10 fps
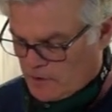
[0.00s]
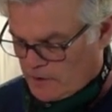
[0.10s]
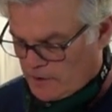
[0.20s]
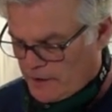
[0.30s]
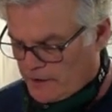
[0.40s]

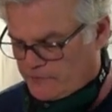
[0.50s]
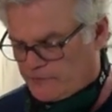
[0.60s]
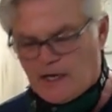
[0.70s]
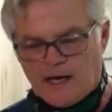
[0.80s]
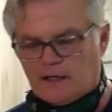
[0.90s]
It's
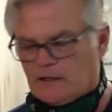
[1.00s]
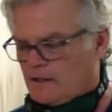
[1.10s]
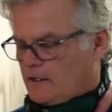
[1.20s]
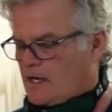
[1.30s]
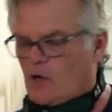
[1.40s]
not
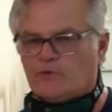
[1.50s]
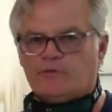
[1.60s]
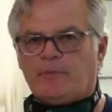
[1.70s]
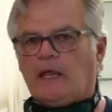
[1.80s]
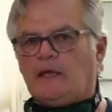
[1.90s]
house
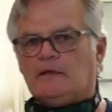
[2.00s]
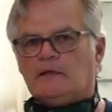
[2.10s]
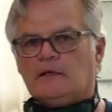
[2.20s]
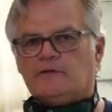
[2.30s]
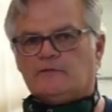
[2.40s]
paint. It's
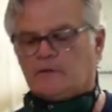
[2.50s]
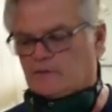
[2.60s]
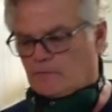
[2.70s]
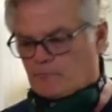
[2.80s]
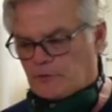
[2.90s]

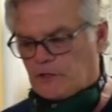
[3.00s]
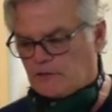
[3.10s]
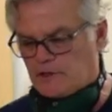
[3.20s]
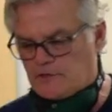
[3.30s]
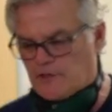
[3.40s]
completely
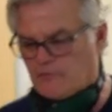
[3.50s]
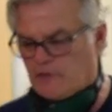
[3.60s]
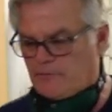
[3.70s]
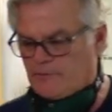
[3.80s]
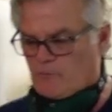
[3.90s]
different. It'd be
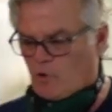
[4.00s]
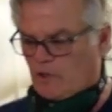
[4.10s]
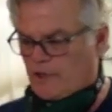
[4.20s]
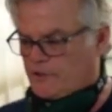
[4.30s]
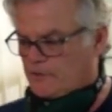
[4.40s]
more like
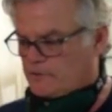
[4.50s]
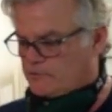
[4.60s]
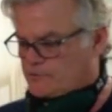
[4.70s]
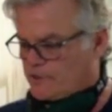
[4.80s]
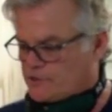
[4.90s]
your
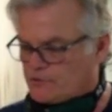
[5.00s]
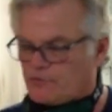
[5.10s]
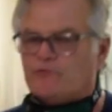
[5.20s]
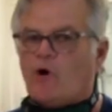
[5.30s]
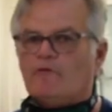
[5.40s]
traditional
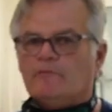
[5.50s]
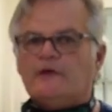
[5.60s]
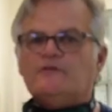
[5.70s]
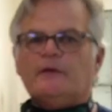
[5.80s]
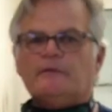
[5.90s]
solvent-based
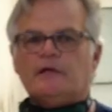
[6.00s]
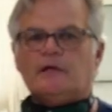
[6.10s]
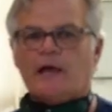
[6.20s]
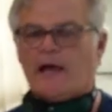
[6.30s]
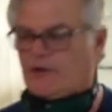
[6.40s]
pigmented
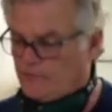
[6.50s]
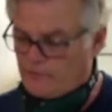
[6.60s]
lacquers.